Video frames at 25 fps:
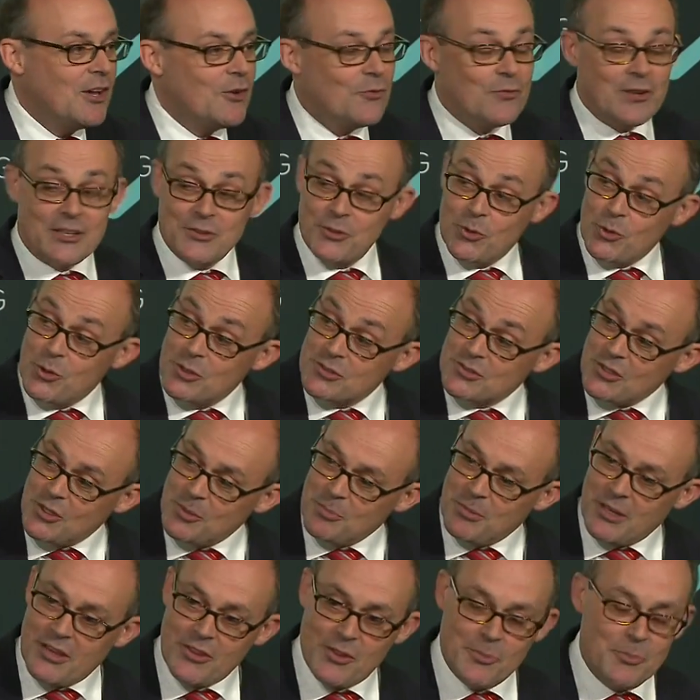funded also
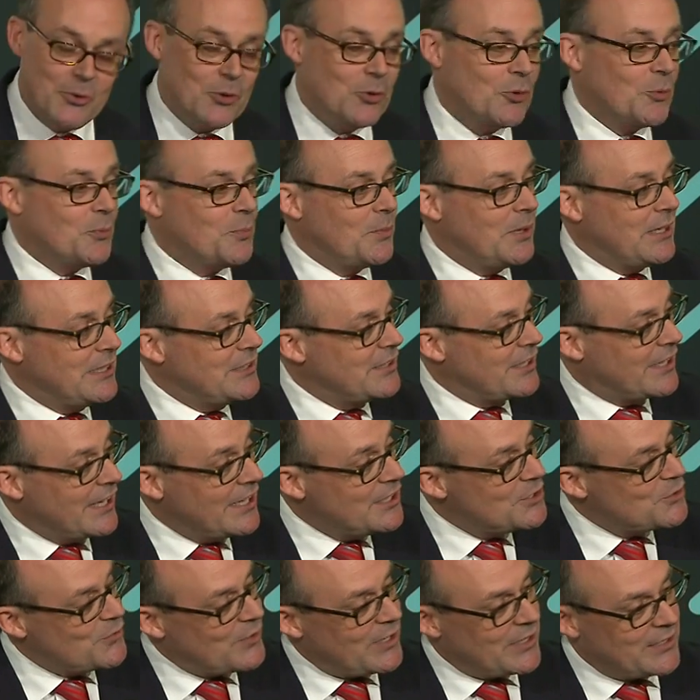by the Melinda
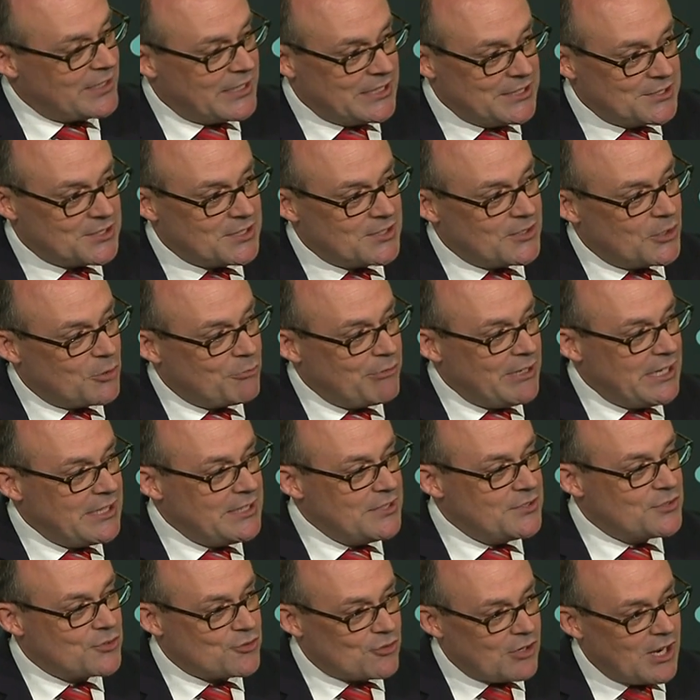Gates Foundation, that
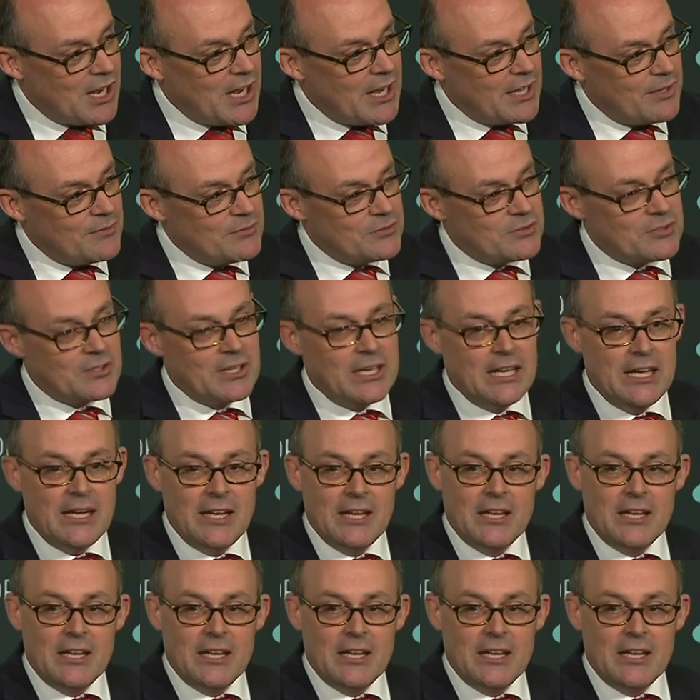really strives